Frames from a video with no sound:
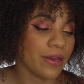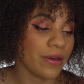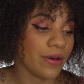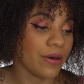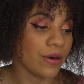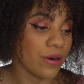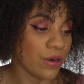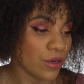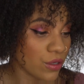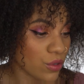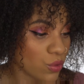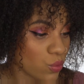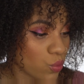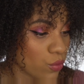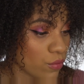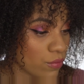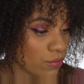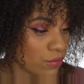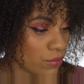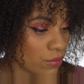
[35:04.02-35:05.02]
y'all.
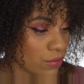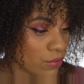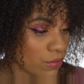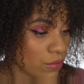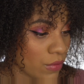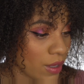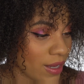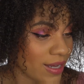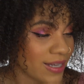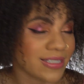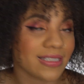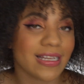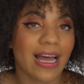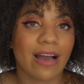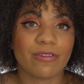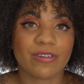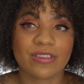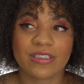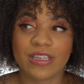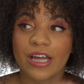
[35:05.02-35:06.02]
Because
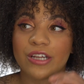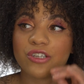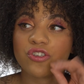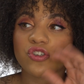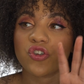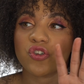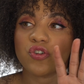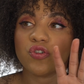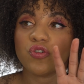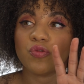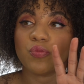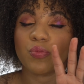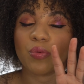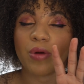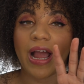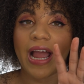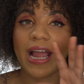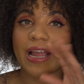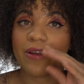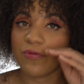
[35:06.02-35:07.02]
now it's not too
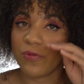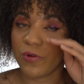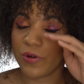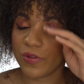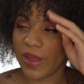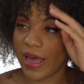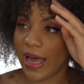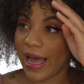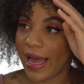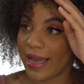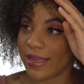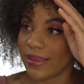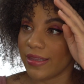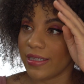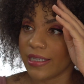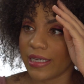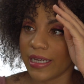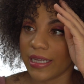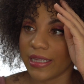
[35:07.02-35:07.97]
bright for the eye look,